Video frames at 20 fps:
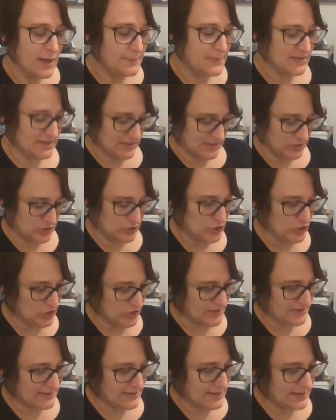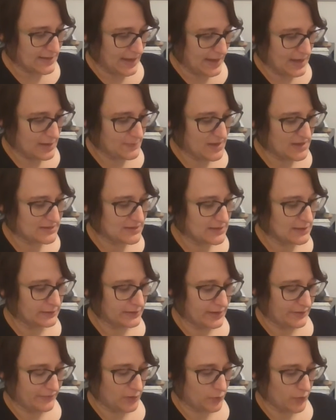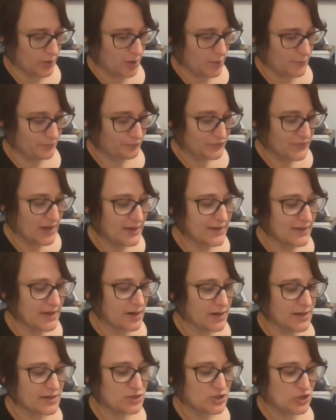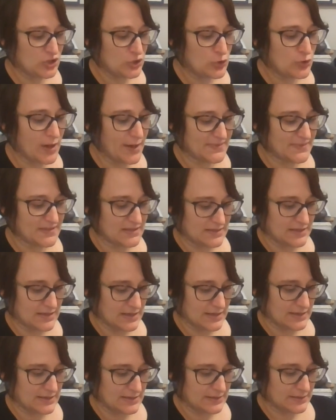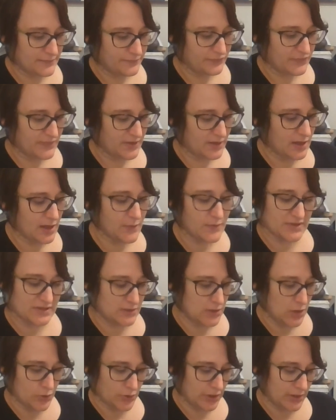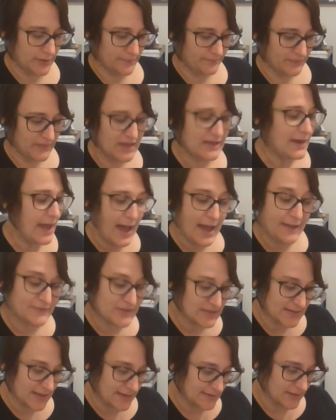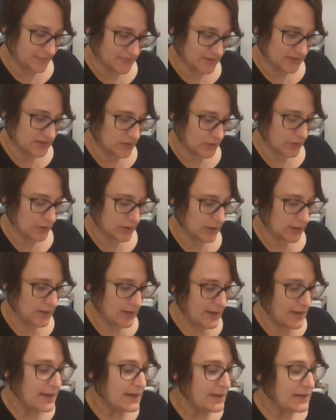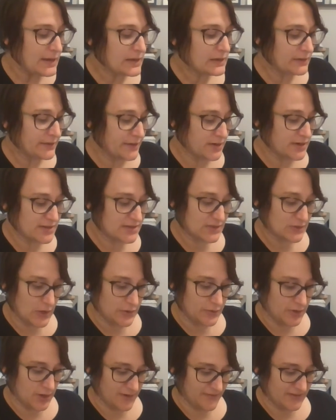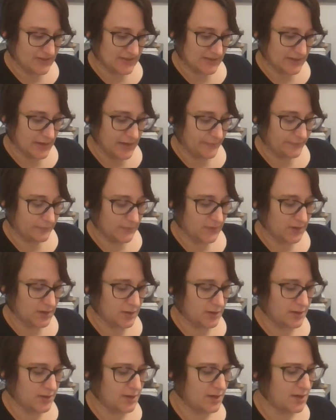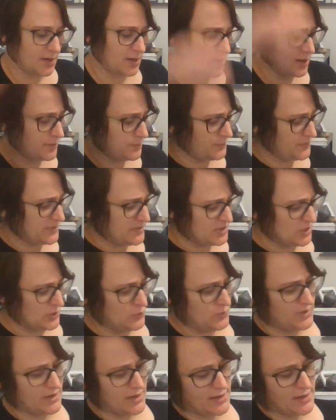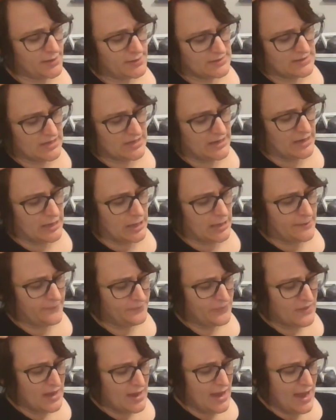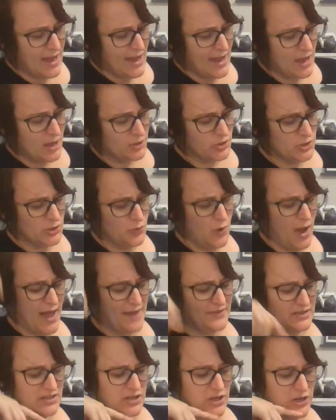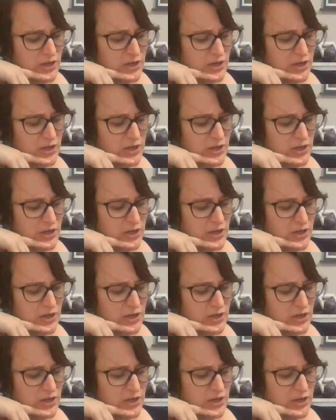Mrs. Dursley came into the living room carrying 2 cups of tea. It was no good. He'd have to say something to her. He cleared his throat nervously. Petunia, dear, you haven't